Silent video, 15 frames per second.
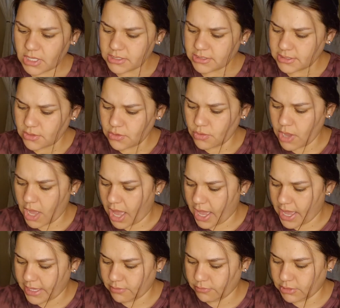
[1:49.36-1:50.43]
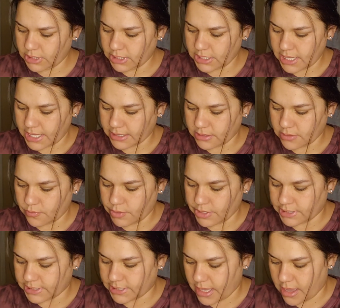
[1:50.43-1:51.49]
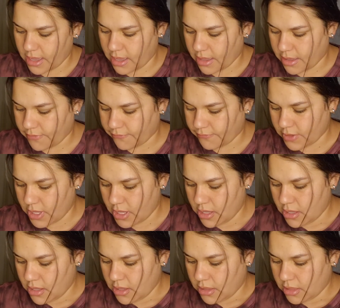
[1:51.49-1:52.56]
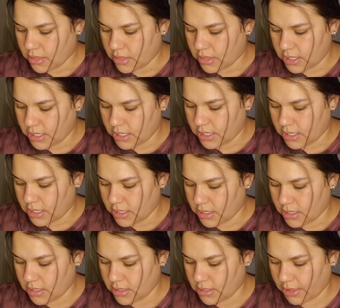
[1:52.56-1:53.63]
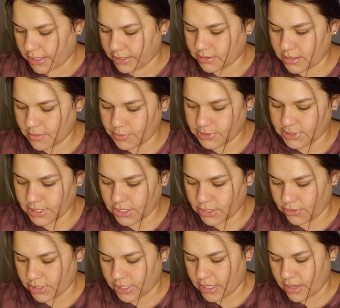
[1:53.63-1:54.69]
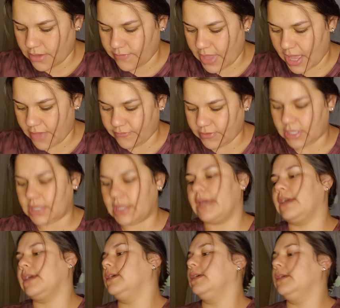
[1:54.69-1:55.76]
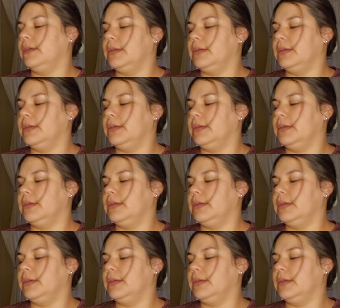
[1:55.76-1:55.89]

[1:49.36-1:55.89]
So I really like the ones that have the like double security of having like